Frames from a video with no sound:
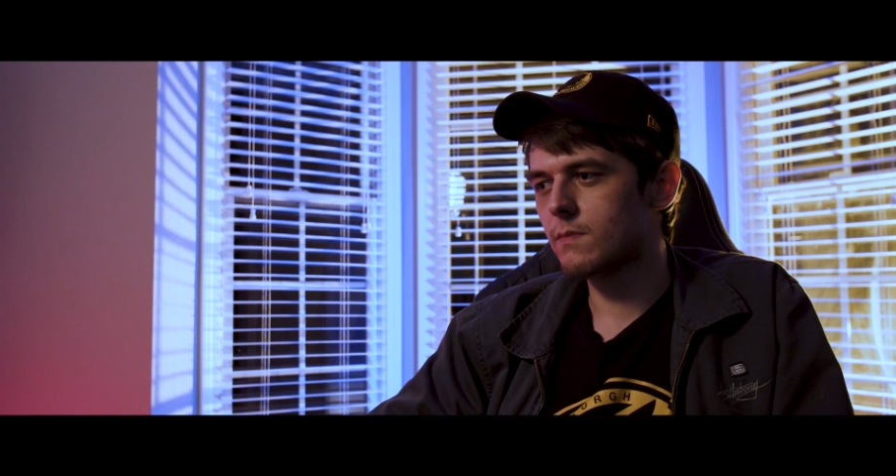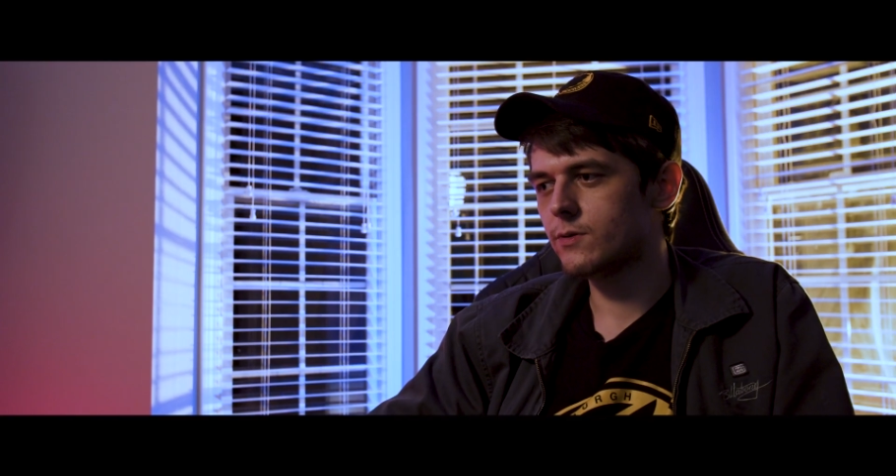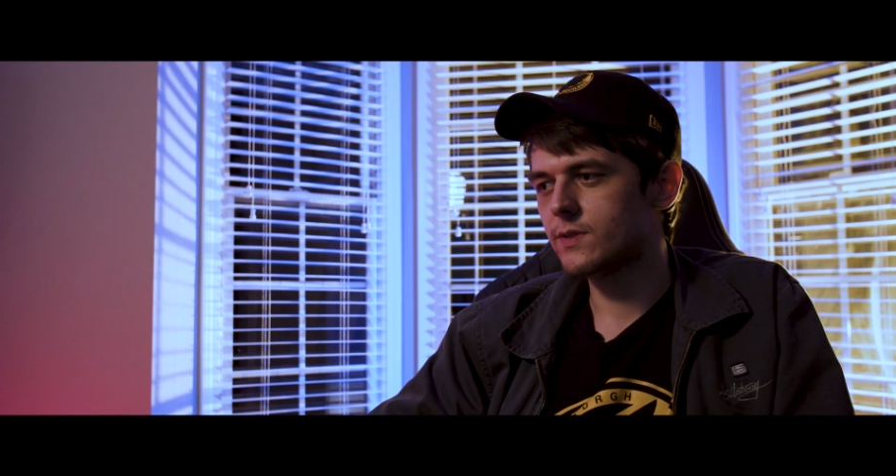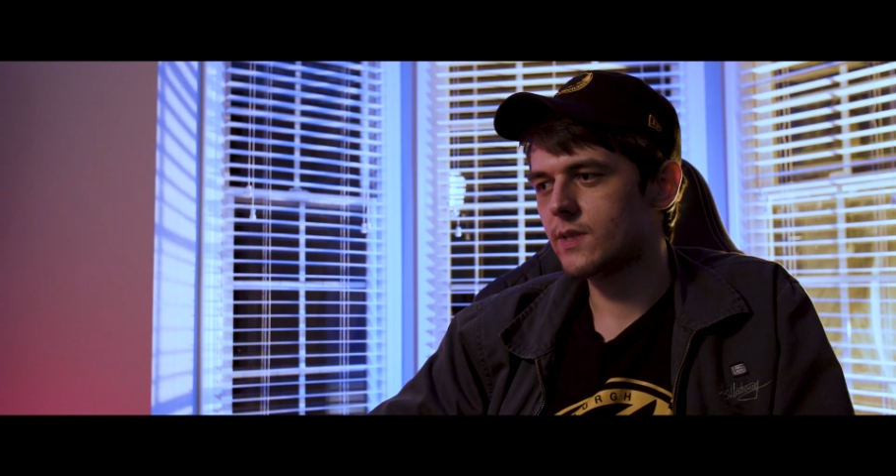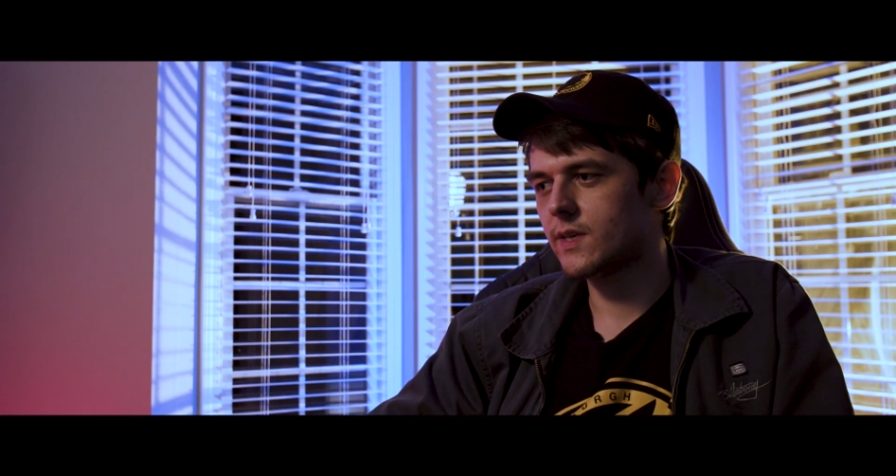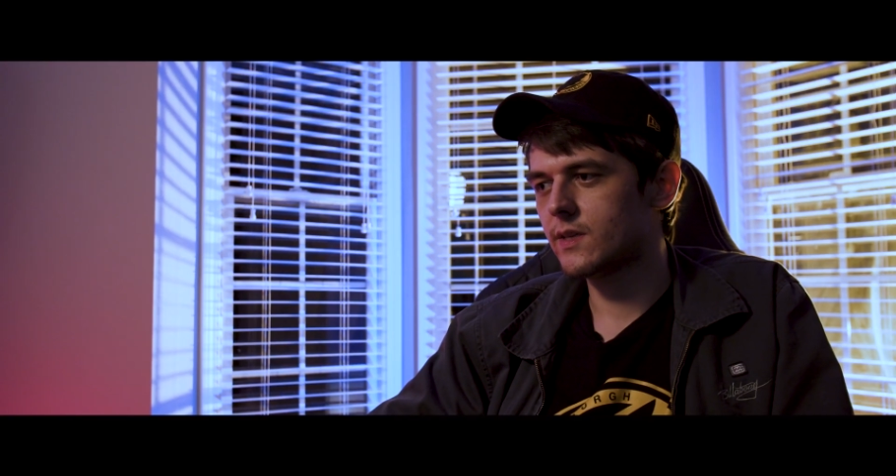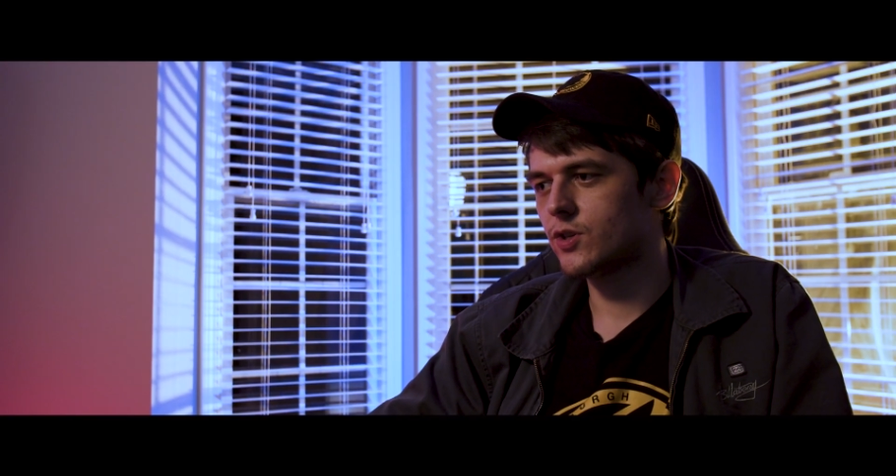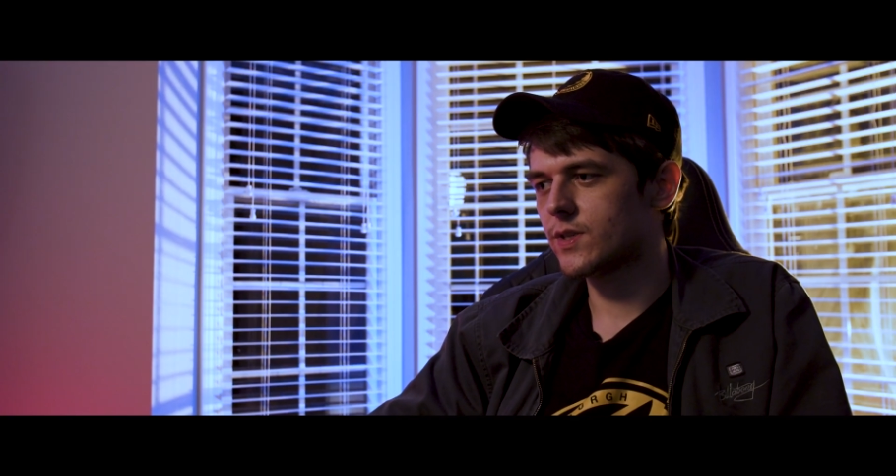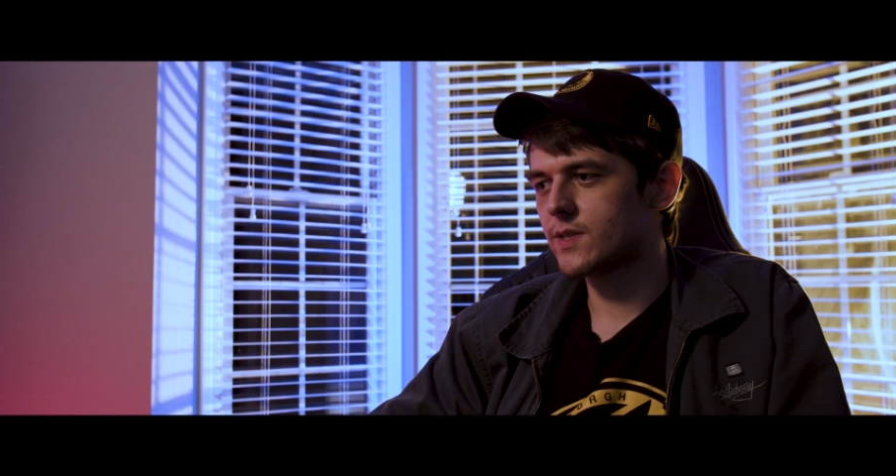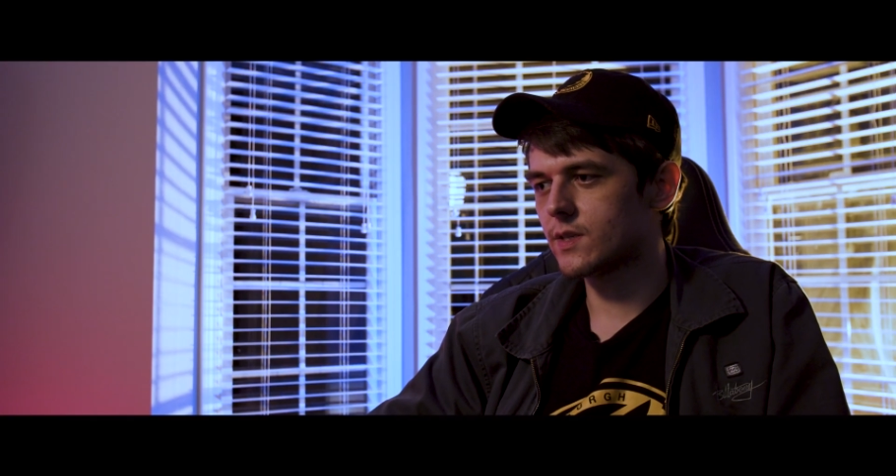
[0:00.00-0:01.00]
mostly
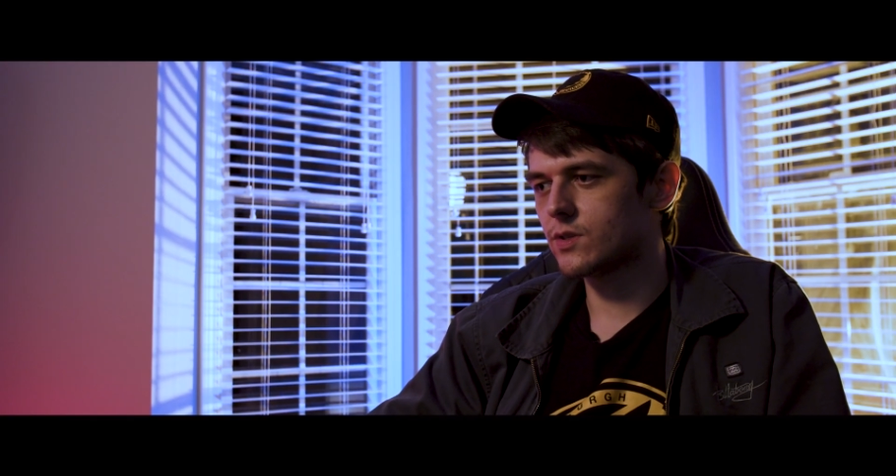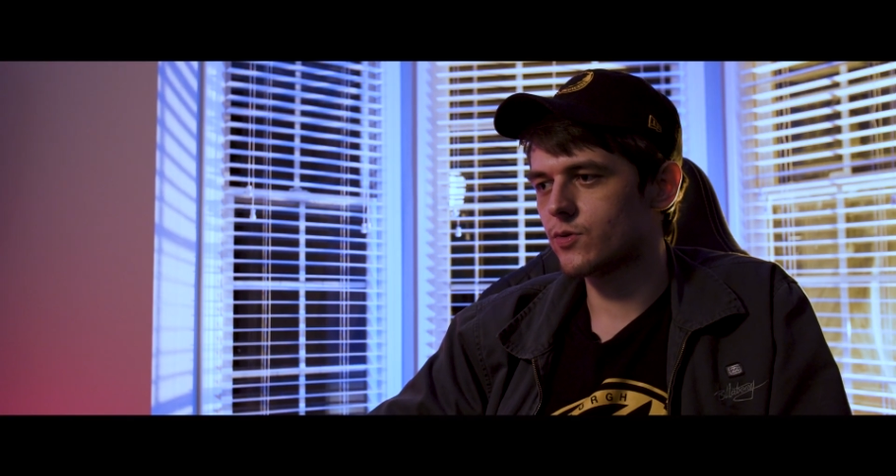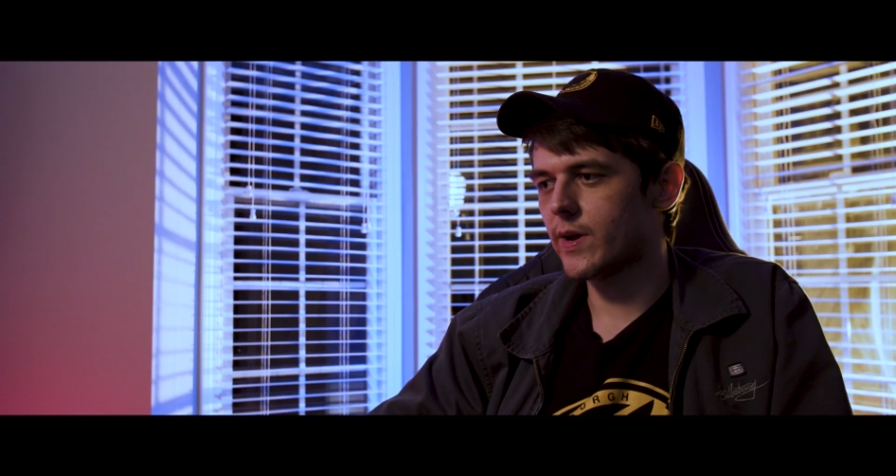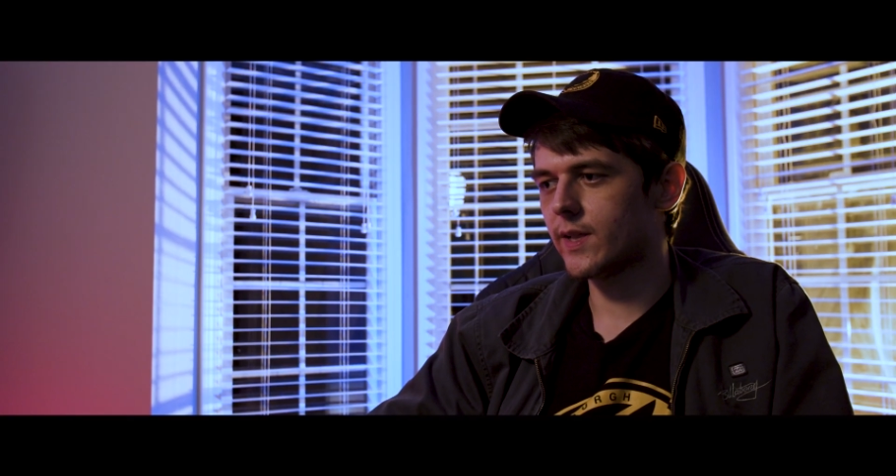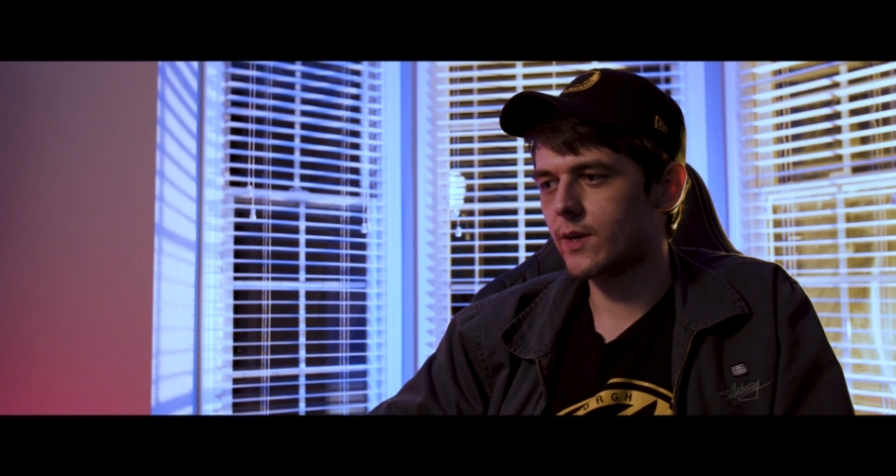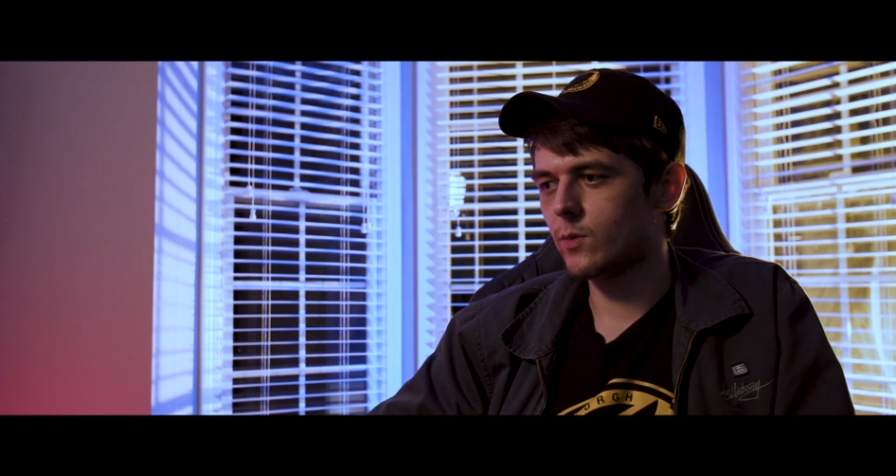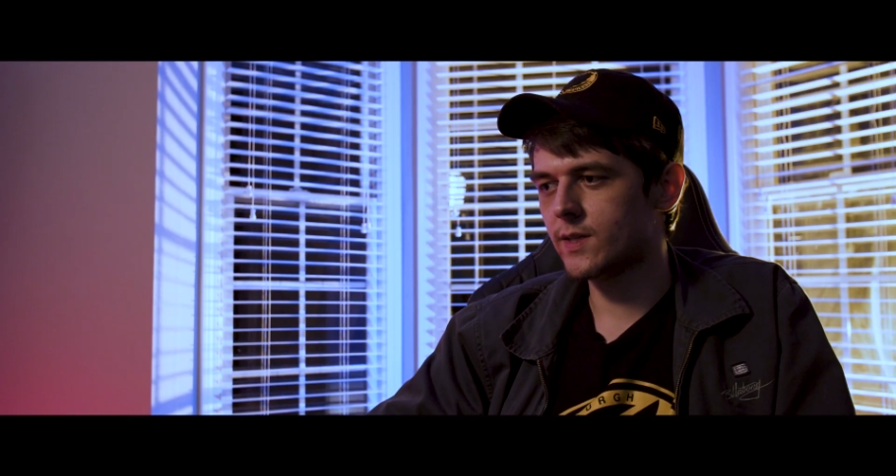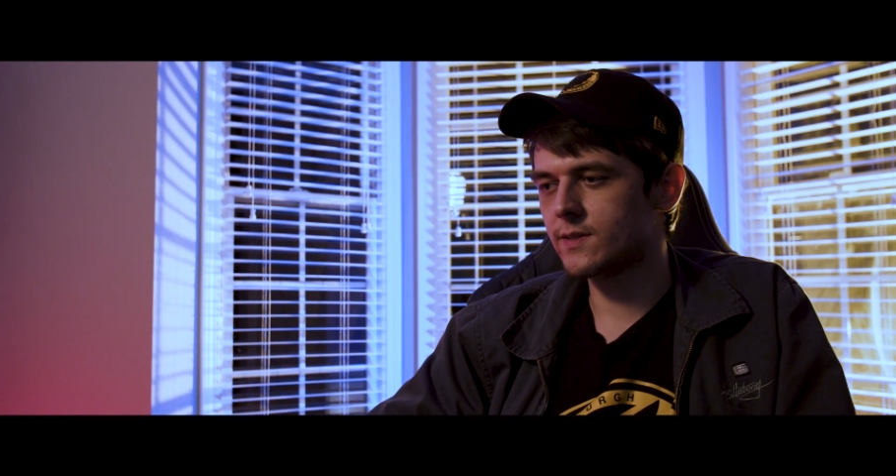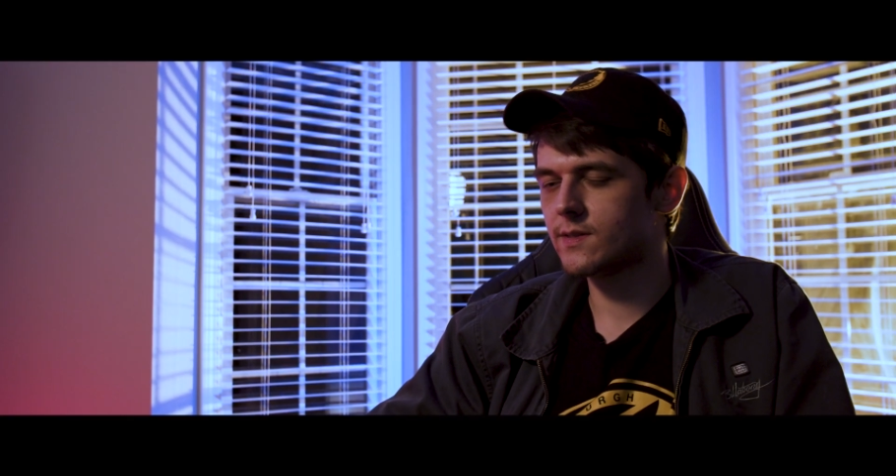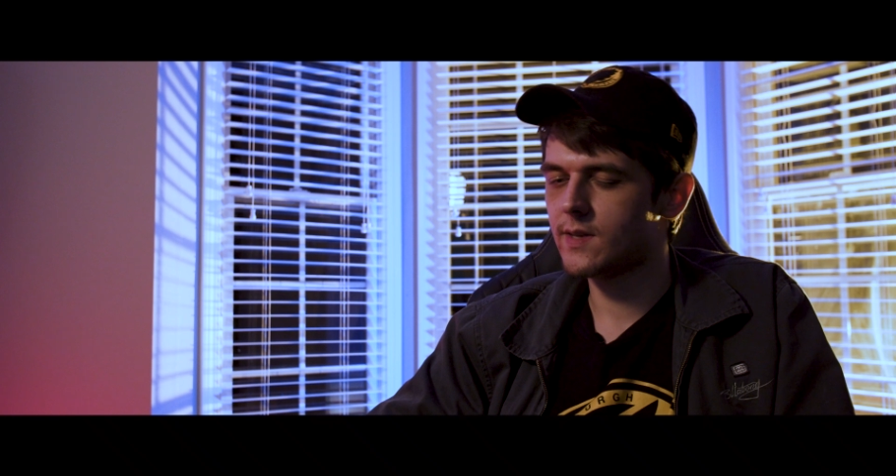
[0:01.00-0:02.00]
just Australian
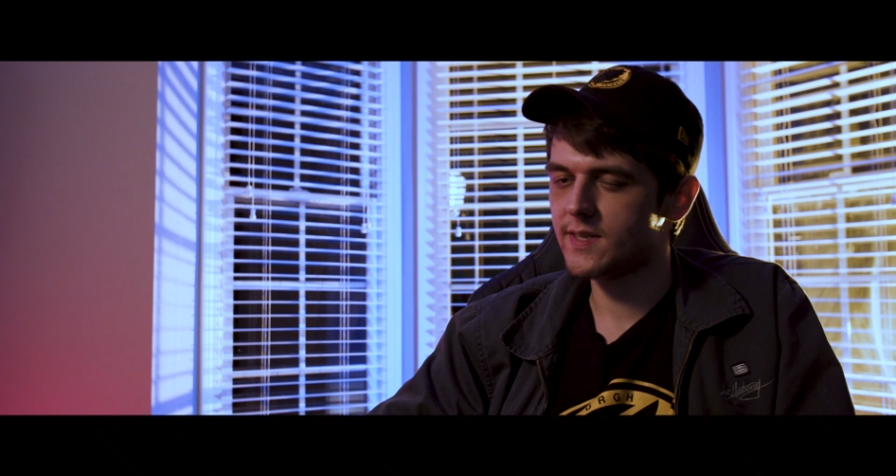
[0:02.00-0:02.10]
ones.